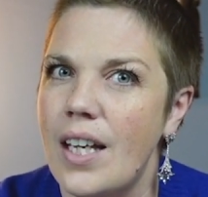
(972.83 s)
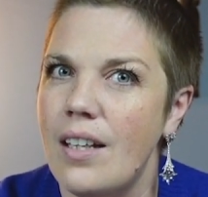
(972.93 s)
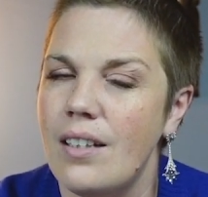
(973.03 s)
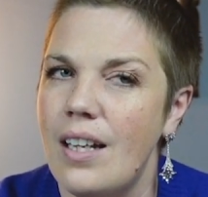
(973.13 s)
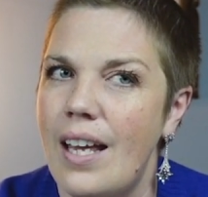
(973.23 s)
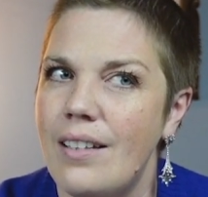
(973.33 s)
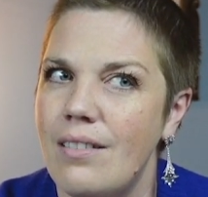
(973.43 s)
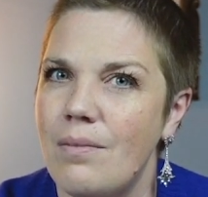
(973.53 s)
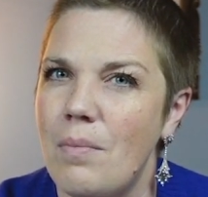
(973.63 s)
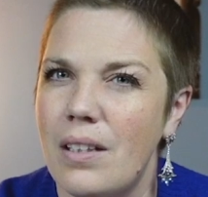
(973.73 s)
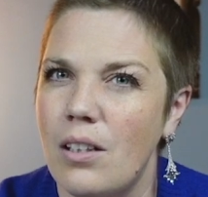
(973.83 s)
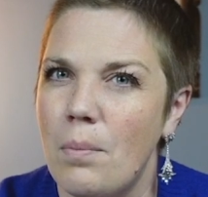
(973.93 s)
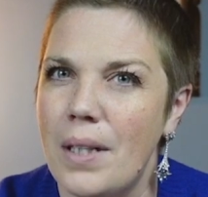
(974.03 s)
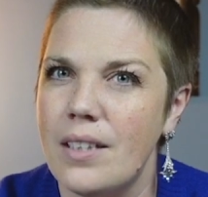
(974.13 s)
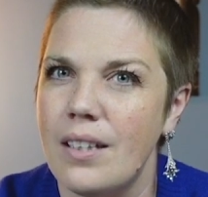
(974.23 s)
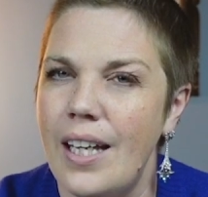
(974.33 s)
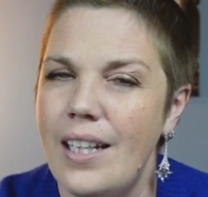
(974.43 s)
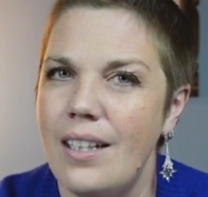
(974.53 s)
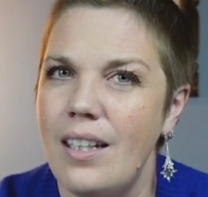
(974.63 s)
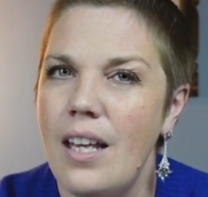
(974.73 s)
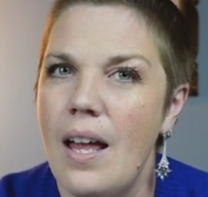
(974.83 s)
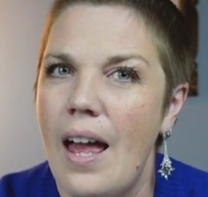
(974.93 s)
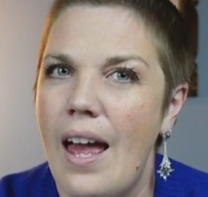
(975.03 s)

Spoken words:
and a little pixelated.